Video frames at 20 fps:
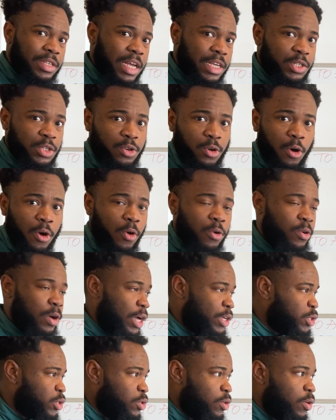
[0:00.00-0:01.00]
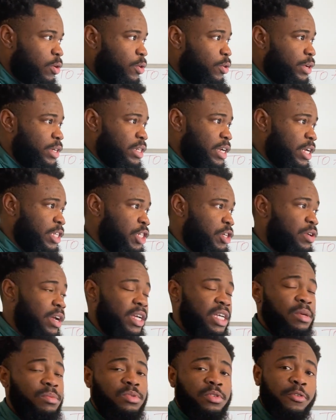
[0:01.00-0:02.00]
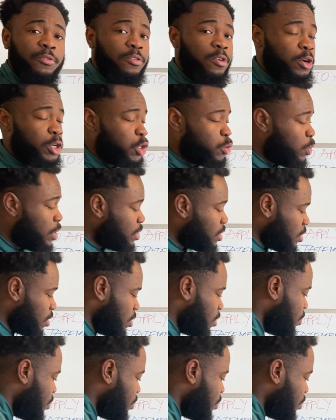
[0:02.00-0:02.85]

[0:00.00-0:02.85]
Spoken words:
as you all know in Nigeria, keeps on fluctuating.